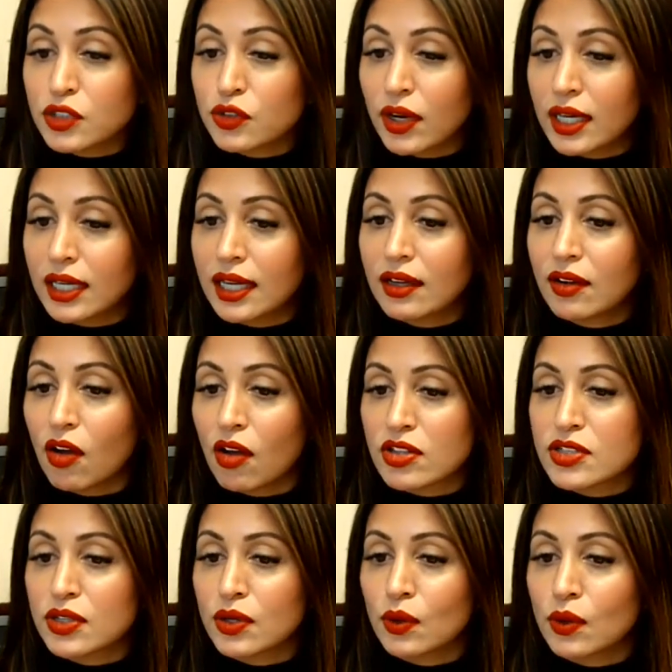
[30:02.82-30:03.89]
training
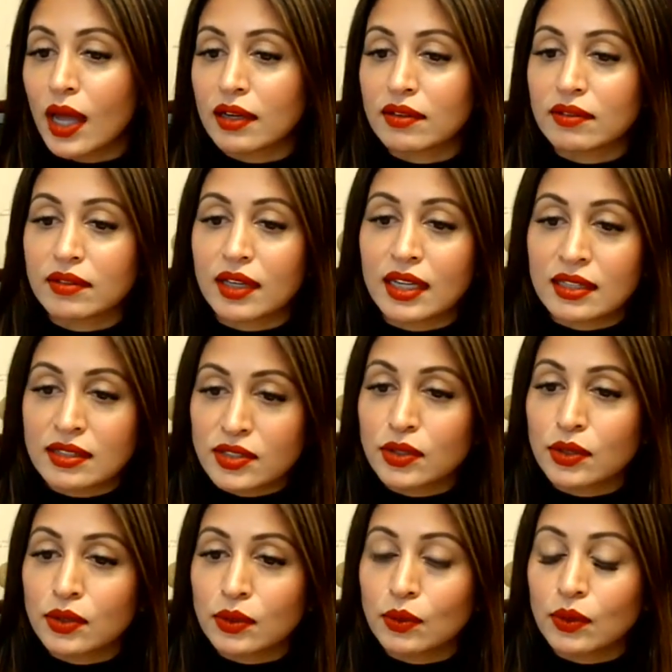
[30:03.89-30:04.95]
also
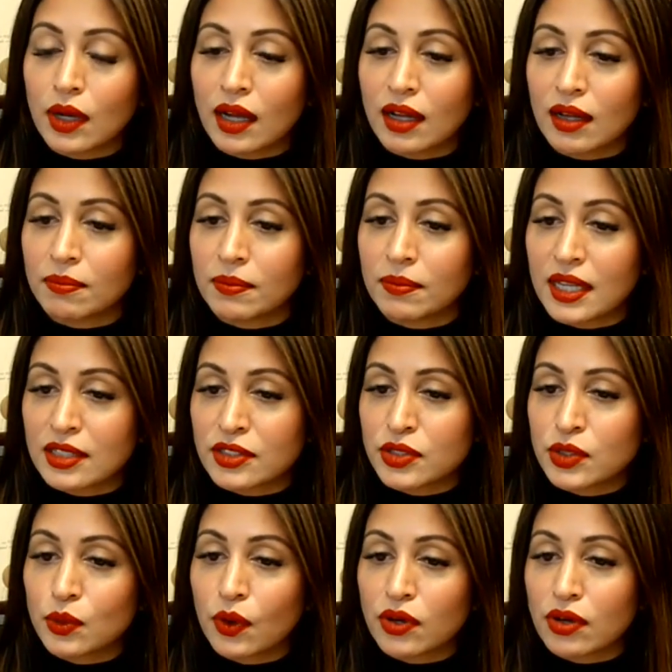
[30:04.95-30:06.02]
into
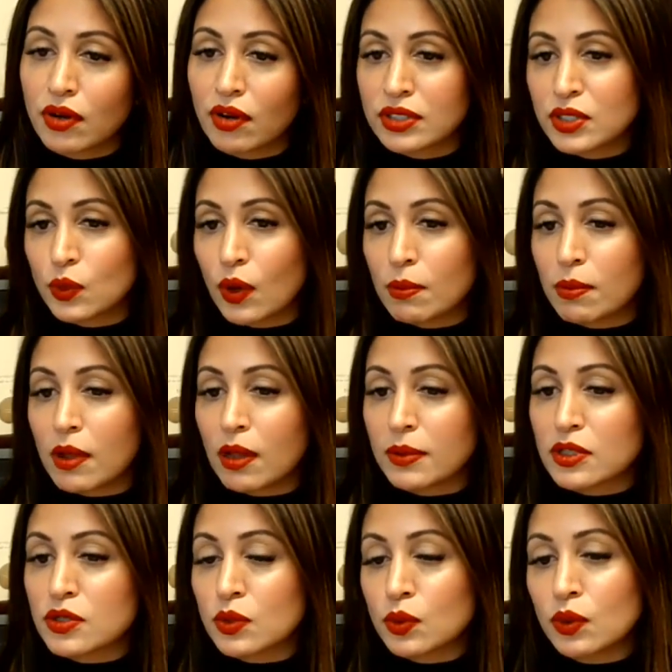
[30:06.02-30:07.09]
our
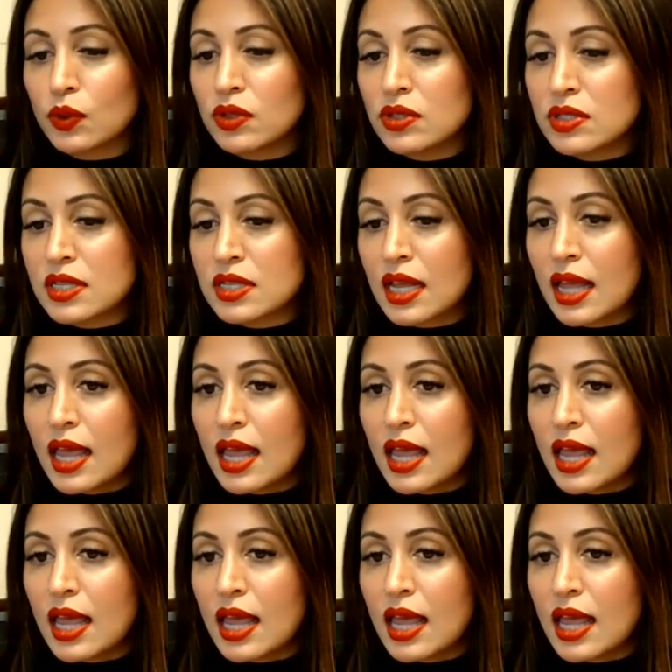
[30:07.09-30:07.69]
public schools.